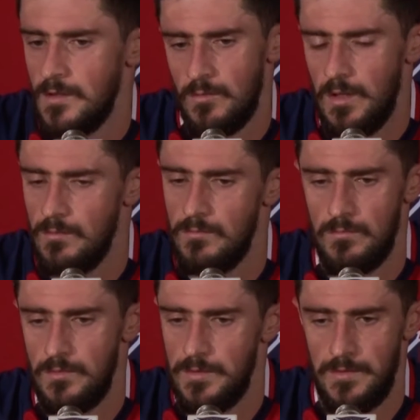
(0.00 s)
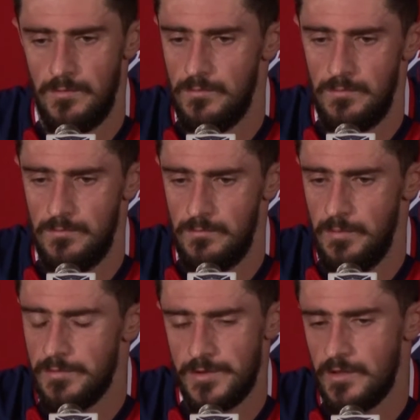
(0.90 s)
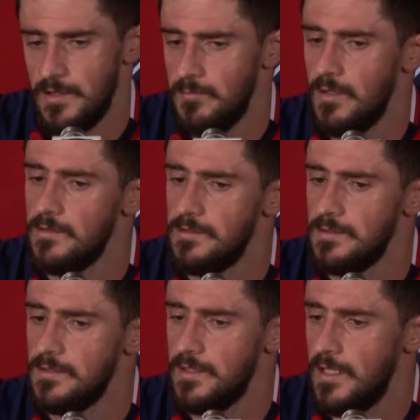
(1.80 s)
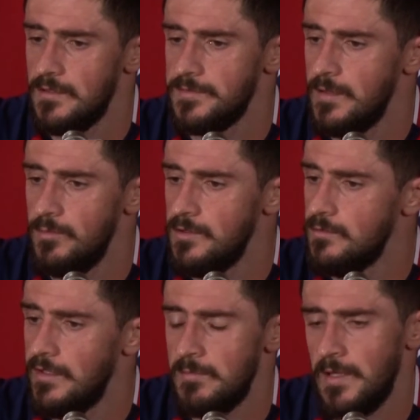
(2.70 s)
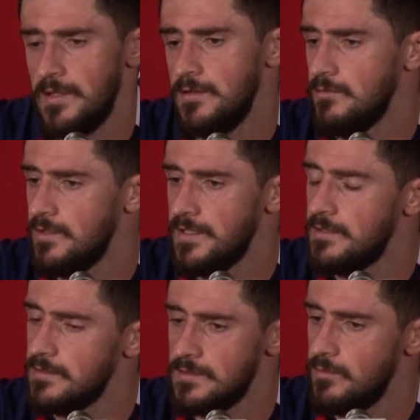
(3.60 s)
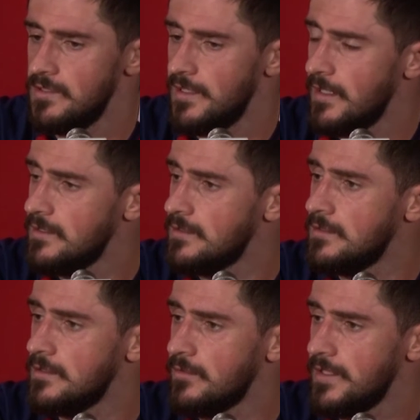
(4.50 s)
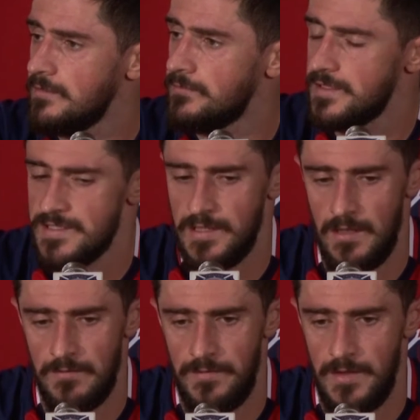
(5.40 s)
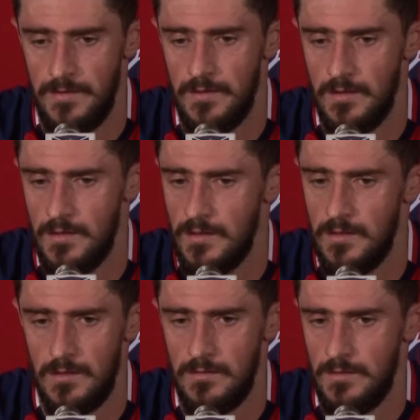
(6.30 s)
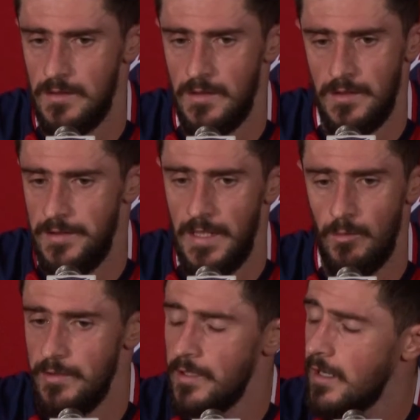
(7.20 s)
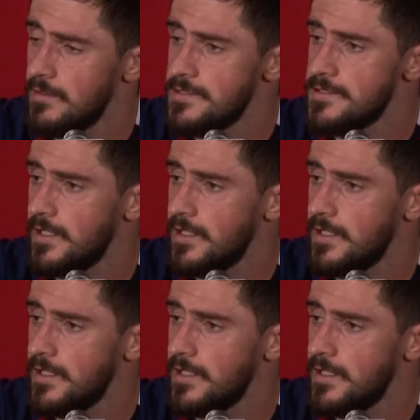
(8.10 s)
Well, we were talking about at halftime. We knew, everybody knew that we didn't have a great first half. And yeah, we encourage each